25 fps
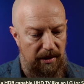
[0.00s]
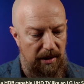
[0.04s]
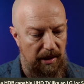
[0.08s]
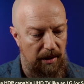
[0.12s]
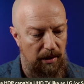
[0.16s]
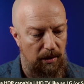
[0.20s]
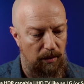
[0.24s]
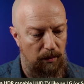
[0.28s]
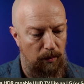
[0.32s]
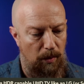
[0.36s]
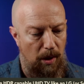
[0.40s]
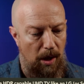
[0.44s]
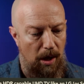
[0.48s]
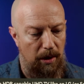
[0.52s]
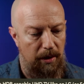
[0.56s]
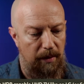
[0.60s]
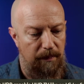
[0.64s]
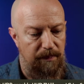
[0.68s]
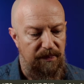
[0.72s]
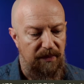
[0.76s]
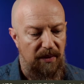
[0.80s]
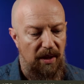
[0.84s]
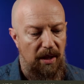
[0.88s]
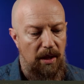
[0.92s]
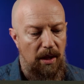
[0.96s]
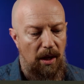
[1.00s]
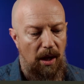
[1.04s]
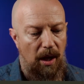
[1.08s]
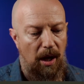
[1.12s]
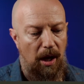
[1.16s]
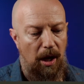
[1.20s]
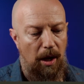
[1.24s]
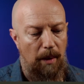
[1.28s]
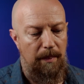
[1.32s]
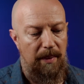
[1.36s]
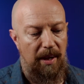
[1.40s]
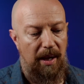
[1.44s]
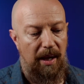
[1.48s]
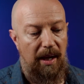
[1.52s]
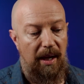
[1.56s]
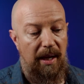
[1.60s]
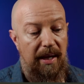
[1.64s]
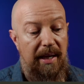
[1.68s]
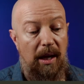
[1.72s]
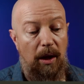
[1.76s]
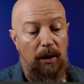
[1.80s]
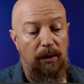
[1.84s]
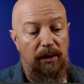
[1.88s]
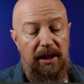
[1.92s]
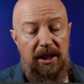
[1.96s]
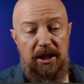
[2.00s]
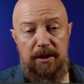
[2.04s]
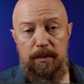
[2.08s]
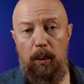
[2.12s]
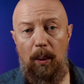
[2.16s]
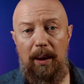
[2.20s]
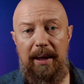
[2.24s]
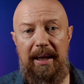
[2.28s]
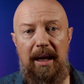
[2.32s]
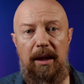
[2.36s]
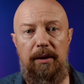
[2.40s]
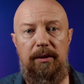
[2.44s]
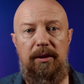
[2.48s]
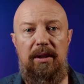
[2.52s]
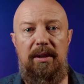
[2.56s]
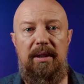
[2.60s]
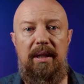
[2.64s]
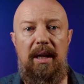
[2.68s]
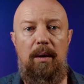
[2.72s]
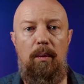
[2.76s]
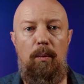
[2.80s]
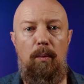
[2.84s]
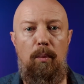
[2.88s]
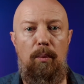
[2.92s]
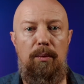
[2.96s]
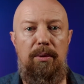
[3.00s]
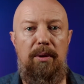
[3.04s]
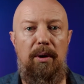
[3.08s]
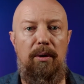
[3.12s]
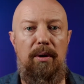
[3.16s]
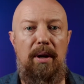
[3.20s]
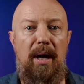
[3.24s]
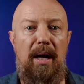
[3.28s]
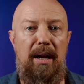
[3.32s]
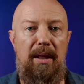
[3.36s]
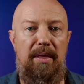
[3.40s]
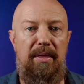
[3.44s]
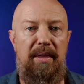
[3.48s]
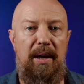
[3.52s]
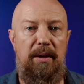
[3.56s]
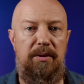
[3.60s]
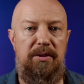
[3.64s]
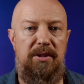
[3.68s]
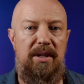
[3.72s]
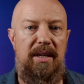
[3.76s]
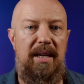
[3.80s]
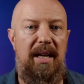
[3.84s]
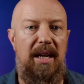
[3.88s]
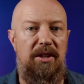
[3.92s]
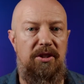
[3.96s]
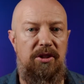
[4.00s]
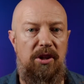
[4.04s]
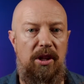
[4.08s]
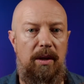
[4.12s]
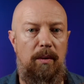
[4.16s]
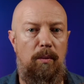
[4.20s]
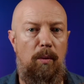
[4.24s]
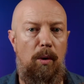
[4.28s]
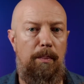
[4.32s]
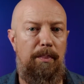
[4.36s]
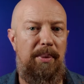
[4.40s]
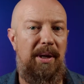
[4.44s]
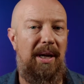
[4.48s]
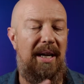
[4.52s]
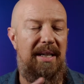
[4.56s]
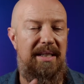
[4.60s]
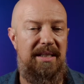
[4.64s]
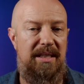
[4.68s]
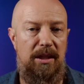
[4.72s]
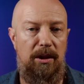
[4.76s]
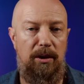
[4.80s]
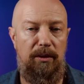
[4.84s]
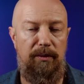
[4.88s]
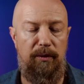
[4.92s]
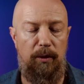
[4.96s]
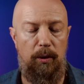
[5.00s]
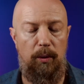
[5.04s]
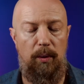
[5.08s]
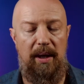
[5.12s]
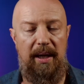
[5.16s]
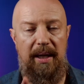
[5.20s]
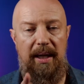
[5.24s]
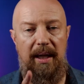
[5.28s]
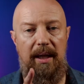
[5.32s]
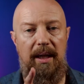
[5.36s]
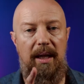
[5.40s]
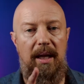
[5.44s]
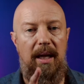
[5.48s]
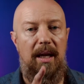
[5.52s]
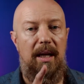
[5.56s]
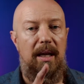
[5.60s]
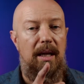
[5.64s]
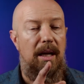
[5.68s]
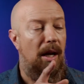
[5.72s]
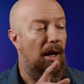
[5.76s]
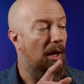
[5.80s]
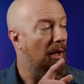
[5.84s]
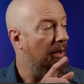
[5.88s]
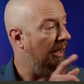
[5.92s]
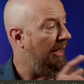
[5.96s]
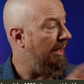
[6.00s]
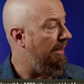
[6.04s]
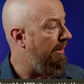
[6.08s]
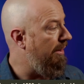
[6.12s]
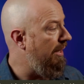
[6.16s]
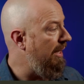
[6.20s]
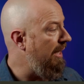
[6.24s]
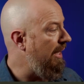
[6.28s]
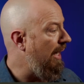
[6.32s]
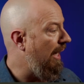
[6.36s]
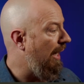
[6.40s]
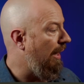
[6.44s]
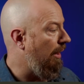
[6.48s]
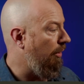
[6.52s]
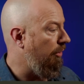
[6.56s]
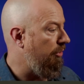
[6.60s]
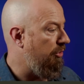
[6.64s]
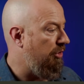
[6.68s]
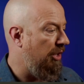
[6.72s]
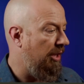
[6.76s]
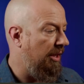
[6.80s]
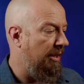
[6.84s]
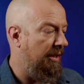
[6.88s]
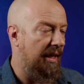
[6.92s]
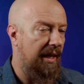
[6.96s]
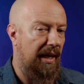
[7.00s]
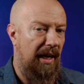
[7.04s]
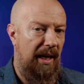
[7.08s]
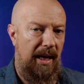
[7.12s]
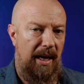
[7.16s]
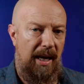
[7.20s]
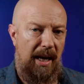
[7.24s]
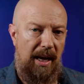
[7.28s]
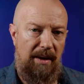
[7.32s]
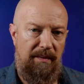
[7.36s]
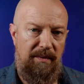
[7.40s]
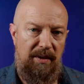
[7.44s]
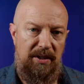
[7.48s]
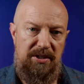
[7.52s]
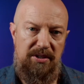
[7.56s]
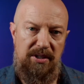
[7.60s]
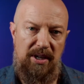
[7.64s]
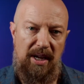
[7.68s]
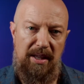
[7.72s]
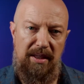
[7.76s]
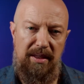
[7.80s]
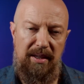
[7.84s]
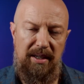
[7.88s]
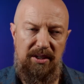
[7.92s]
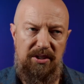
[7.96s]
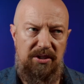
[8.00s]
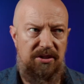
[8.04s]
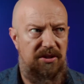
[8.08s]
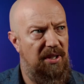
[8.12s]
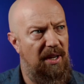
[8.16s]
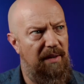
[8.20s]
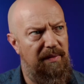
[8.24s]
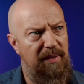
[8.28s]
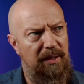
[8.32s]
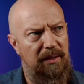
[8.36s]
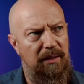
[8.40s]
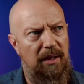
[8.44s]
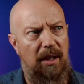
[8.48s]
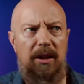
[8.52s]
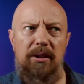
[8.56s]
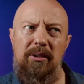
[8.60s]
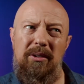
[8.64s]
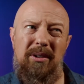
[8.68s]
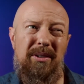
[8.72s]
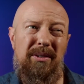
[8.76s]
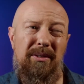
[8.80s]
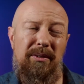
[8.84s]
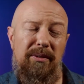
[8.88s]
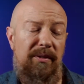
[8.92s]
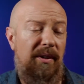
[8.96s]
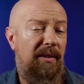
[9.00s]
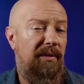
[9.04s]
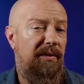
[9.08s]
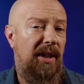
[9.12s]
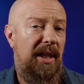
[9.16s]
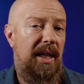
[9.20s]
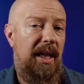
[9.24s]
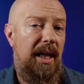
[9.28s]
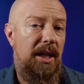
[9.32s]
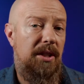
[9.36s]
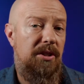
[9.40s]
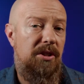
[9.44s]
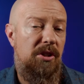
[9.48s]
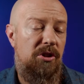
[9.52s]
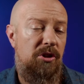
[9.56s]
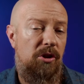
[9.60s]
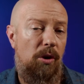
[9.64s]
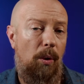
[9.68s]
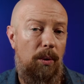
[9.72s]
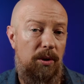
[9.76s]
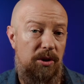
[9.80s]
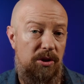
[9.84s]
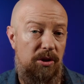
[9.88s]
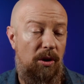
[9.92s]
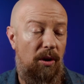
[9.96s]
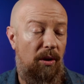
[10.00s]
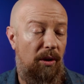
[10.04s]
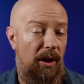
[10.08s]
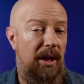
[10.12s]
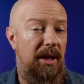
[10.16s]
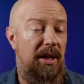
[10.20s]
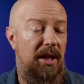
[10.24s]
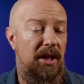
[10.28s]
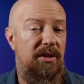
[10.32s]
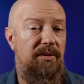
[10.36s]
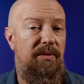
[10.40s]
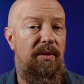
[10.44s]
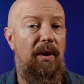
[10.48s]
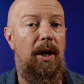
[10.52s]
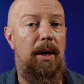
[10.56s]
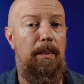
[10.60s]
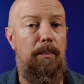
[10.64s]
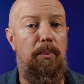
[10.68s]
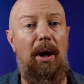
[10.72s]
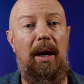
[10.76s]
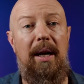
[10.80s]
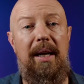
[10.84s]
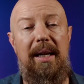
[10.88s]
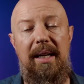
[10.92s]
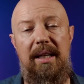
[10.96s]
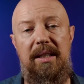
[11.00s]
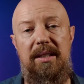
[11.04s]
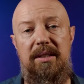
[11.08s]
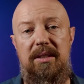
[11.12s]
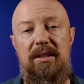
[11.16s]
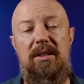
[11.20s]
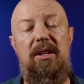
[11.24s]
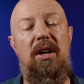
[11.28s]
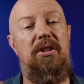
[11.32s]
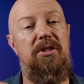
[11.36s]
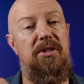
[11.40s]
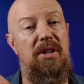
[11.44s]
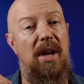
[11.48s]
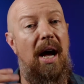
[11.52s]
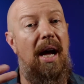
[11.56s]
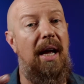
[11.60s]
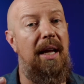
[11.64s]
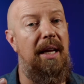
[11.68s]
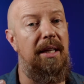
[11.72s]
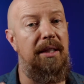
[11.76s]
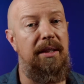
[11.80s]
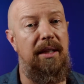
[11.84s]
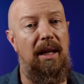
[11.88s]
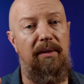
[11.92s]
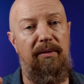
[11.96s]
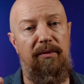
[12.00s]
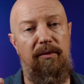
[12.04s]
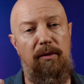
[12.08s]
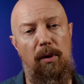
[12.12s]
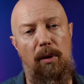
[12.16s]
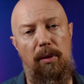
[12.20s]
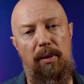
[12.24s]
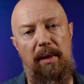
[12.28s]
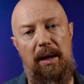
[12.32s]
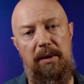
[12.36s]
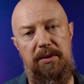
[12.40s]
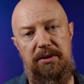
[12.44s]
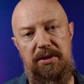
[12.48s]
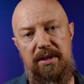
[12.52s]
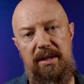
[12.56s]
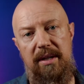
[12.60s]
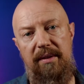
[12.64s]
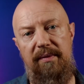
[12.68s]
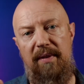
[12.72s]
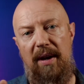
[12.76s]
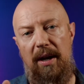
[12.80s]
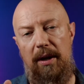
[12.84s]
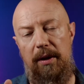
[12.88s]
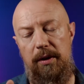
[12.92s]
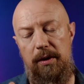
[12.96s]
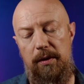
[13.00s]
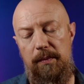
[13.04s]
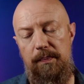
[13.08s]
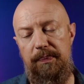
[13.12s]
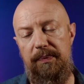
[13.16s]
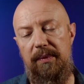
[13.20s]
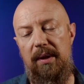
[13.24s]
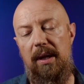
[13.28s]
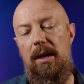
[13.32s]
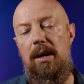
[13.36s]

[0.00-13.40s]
They rock. Now, Lee is pointing out that they're not 1,000 nits, so they won't be ideal for grading. Like the LG that I have is, I think, 750 nits, so it is very bright. It does not hit that full 1,000 nit value.